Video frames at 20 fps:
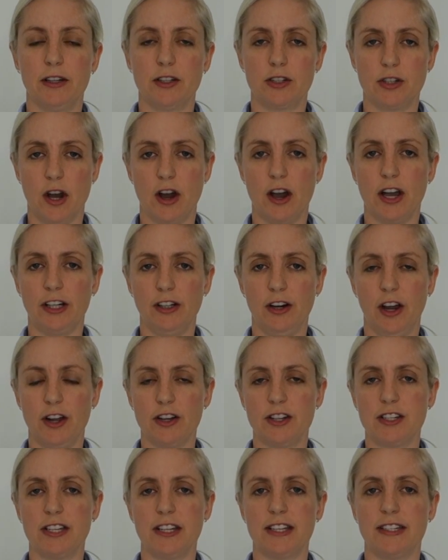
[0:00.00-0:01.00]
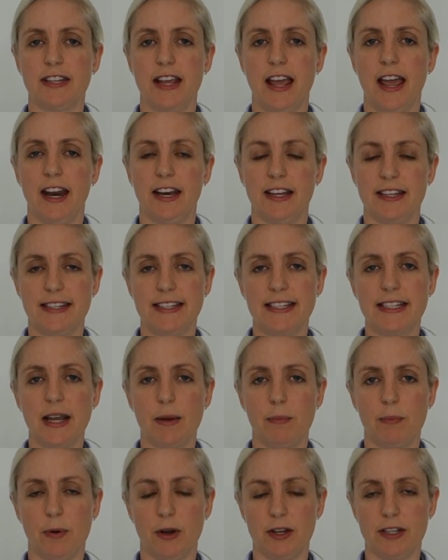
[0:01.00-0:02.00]
diagnosis, and a
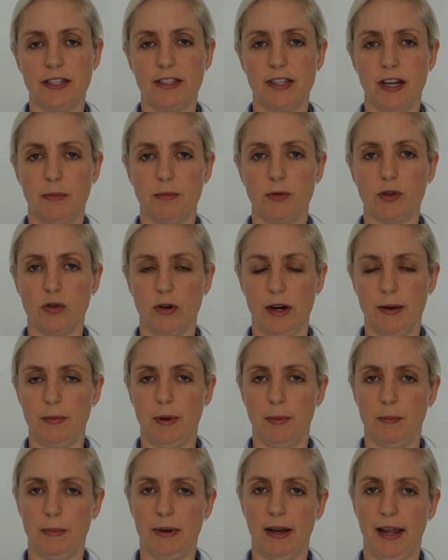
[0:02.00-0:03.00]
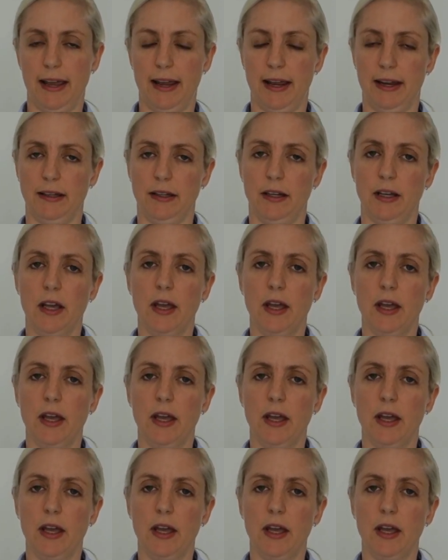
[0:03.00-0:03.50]
step-by-step treatment plan.